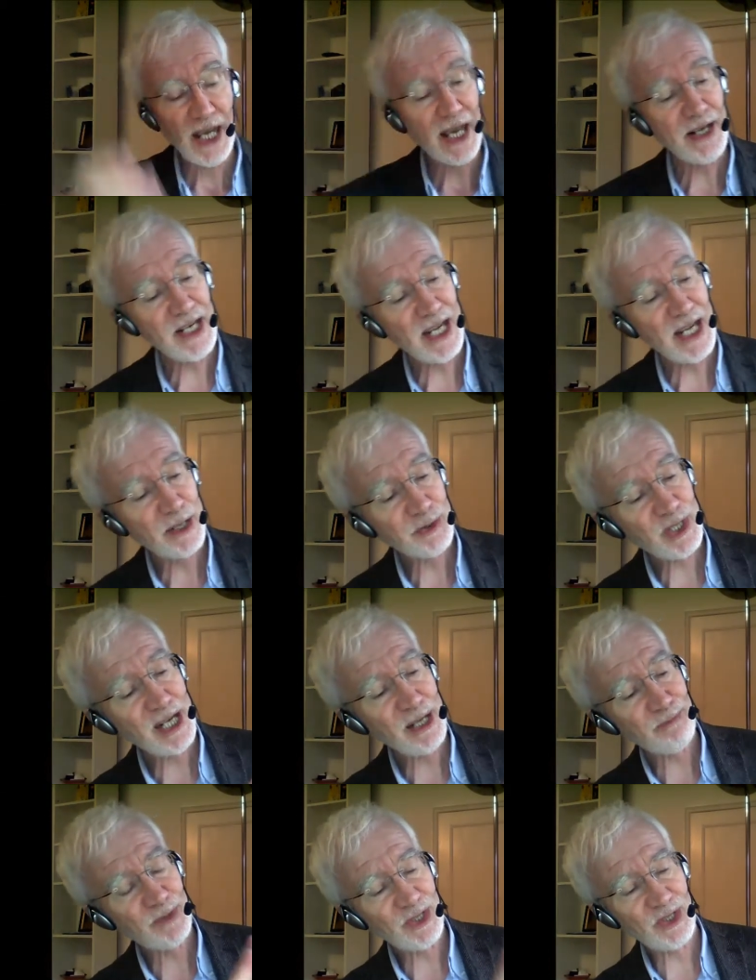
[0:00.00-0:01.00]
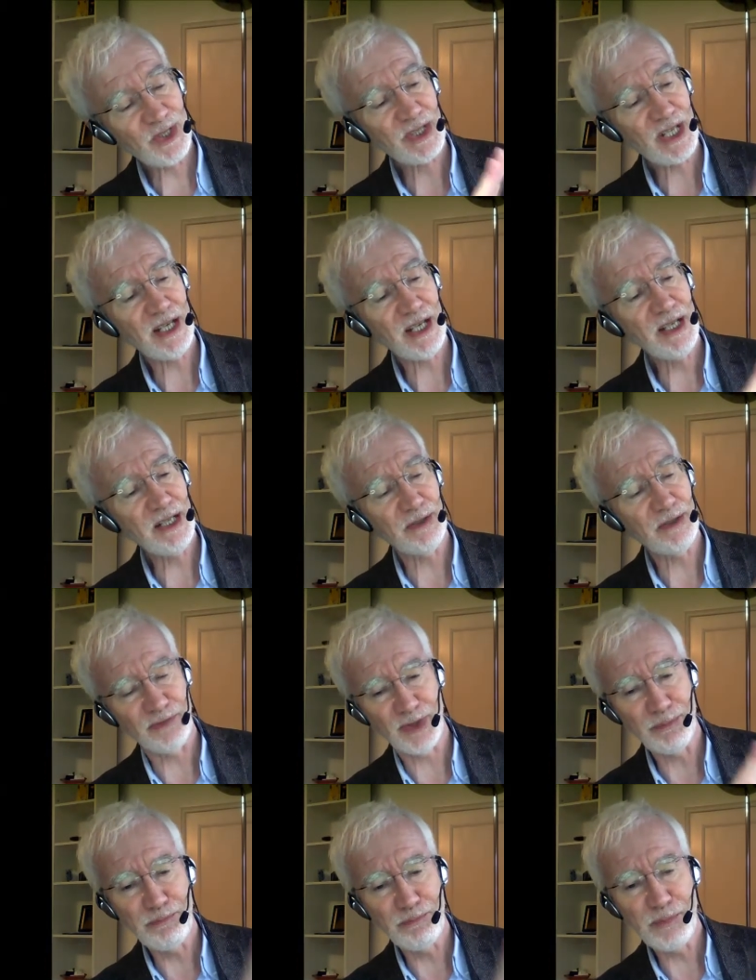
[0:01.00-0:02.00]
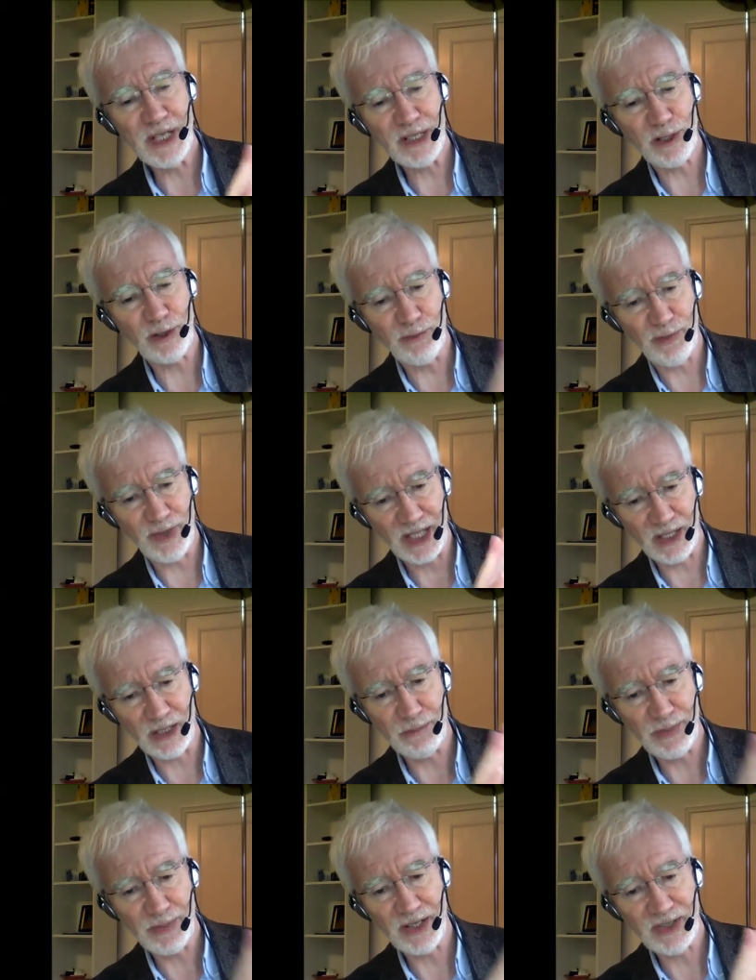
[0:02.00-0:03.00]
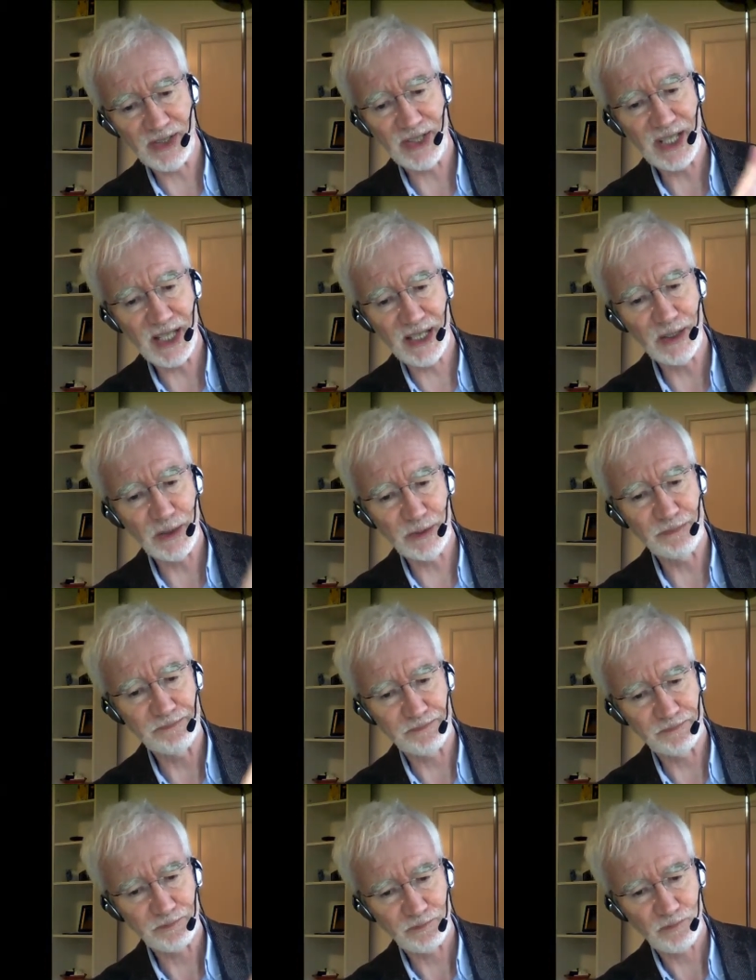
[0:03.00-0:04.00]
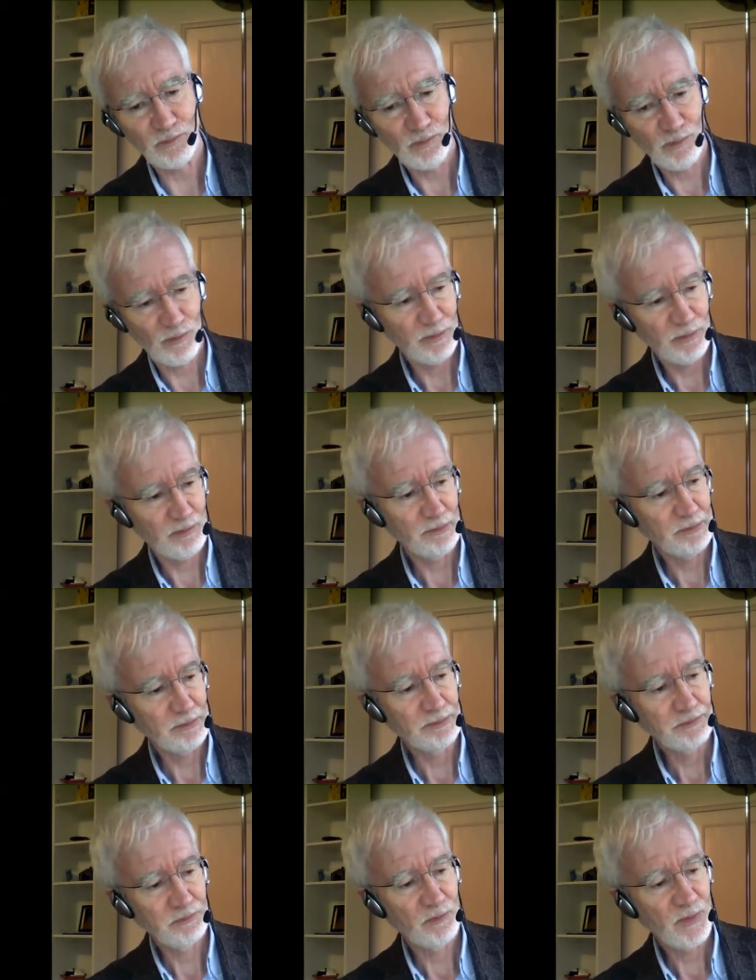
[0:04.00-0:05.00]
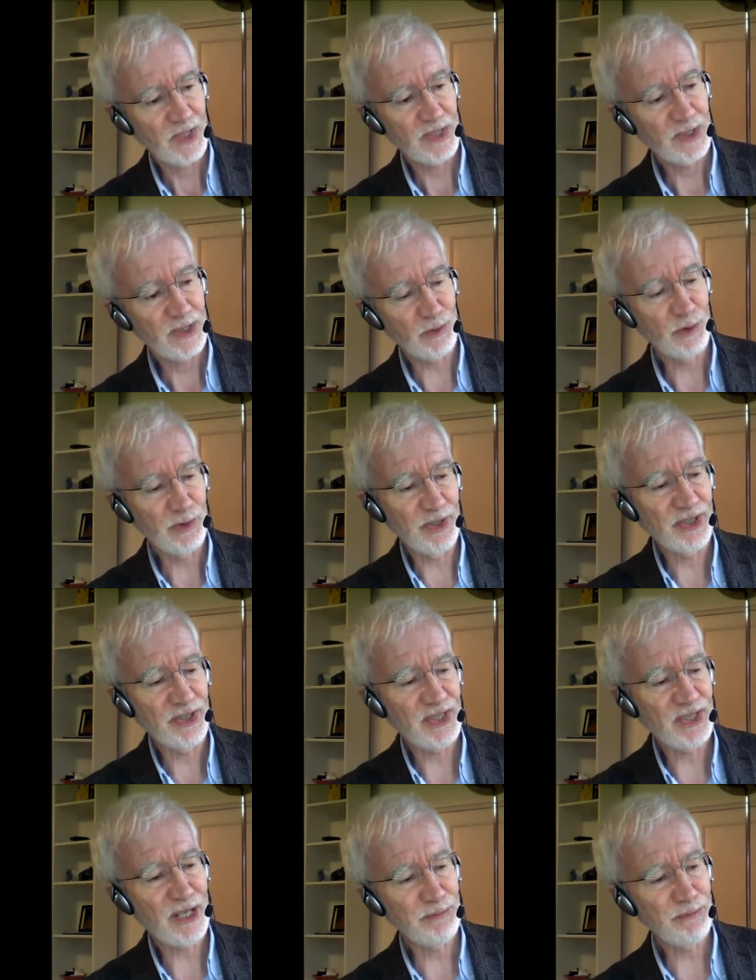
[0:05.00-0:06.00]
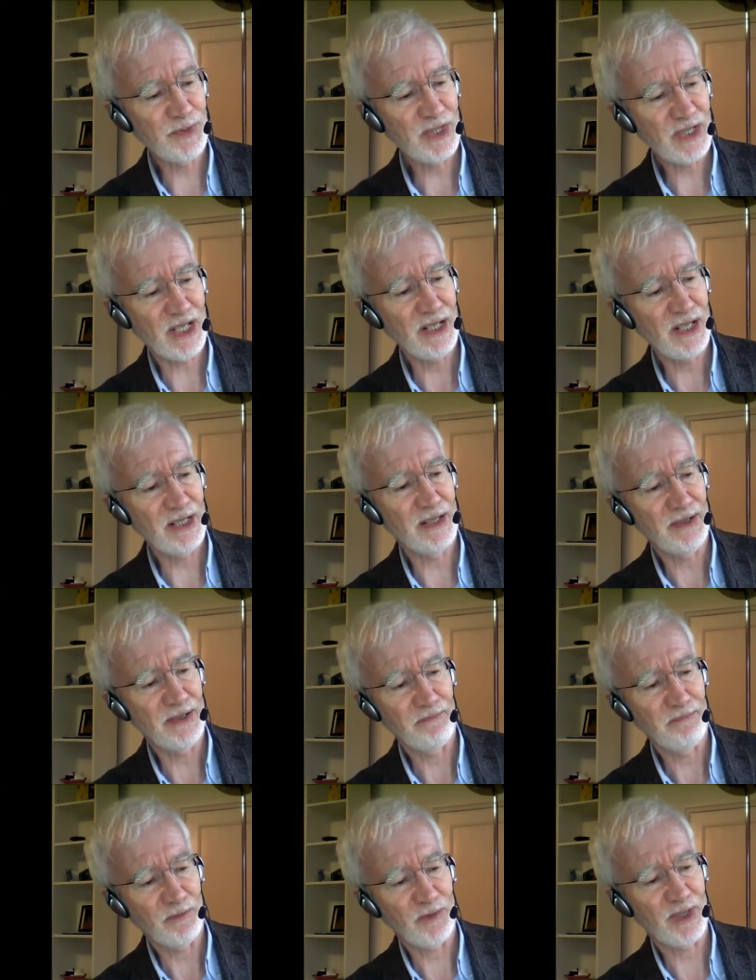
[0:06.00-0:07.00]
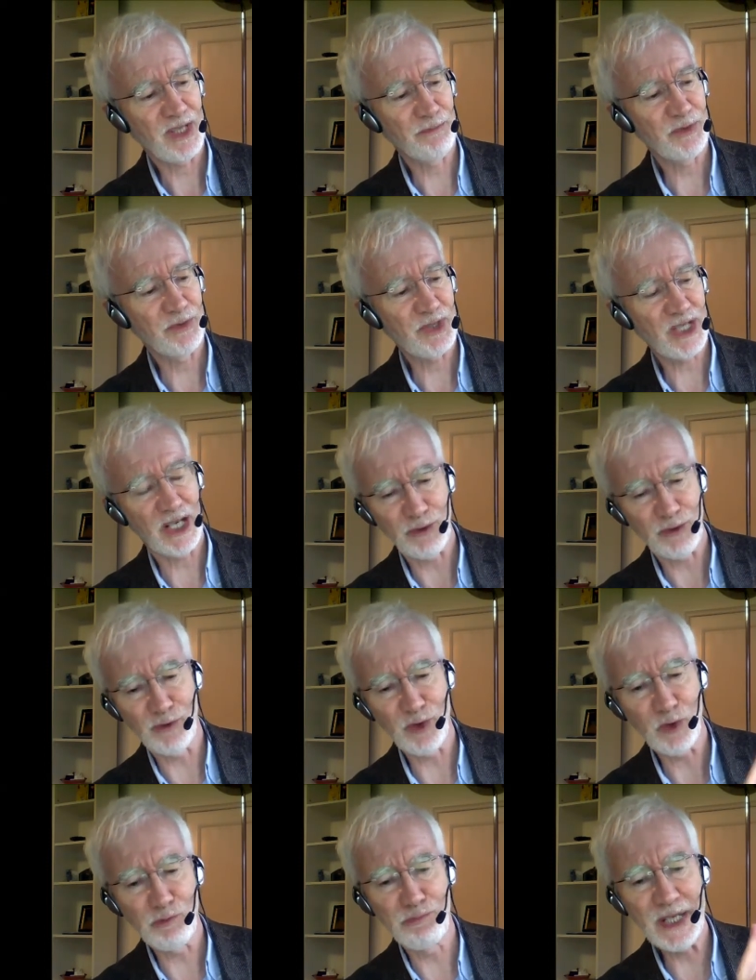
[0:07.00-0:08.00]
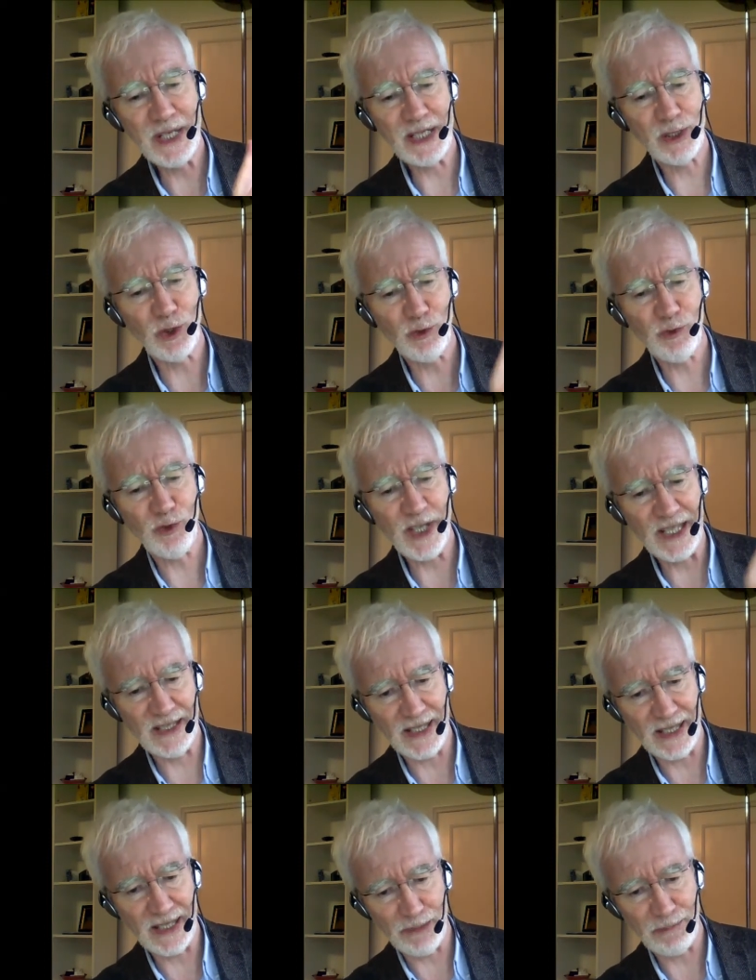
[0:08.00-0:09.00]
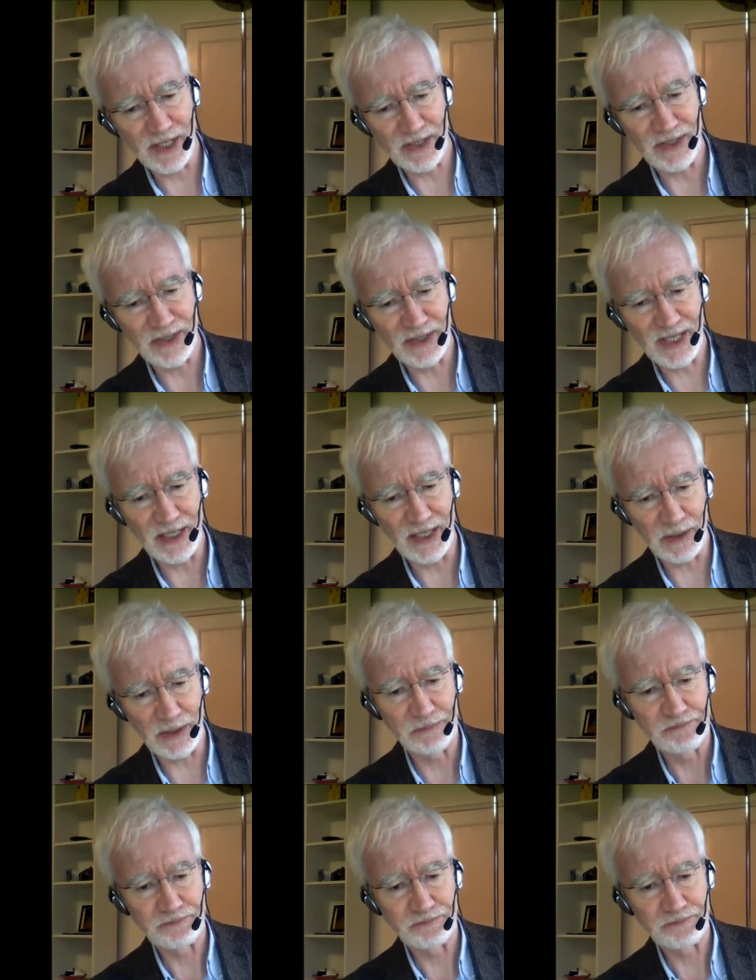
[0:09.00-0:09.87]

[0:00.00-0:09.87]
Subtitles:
And now tap the side of the middle finger by the nail. So the thumb side of your middle finger by the nail.